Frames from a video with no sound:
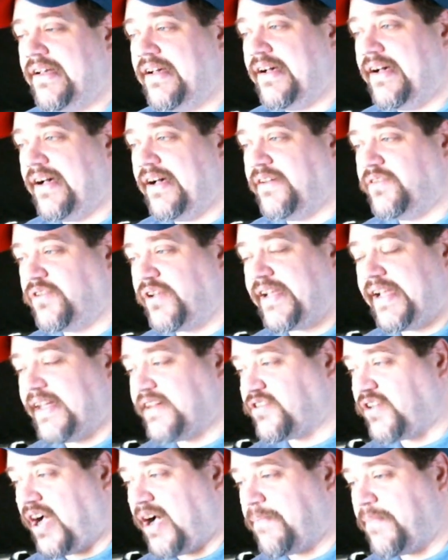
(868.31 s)
Uh, looking
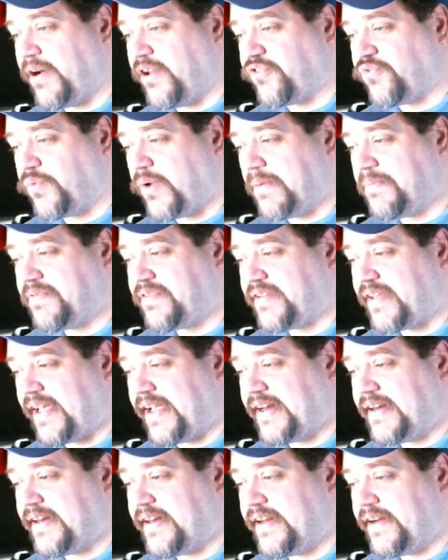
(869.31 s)
at Domino's
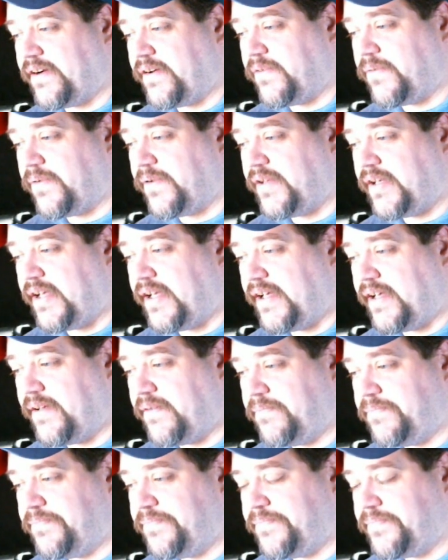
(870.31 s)
website here
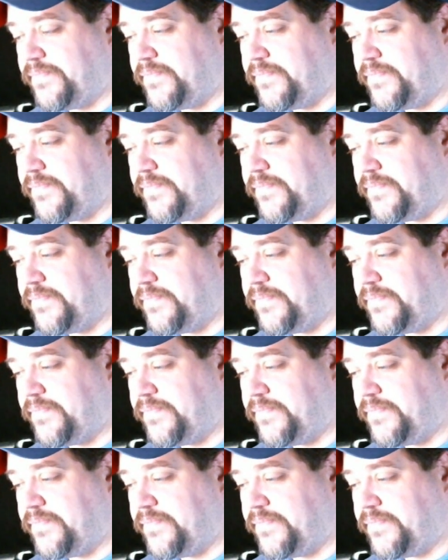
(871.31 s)
um,